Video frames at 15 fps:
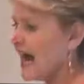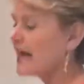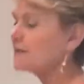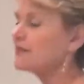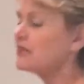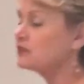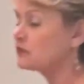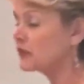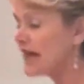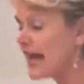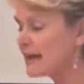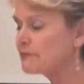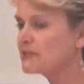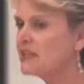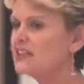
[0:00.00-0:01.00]
mean,
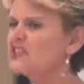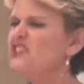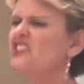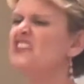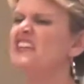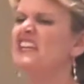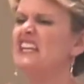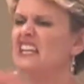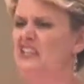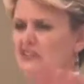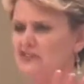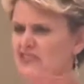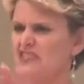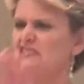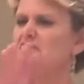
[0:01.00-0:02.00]
wrapped to the
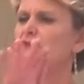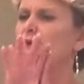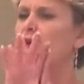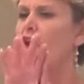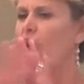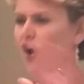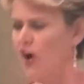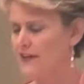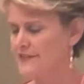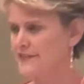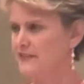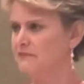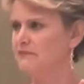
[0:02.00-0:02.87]
hilt. Awesome.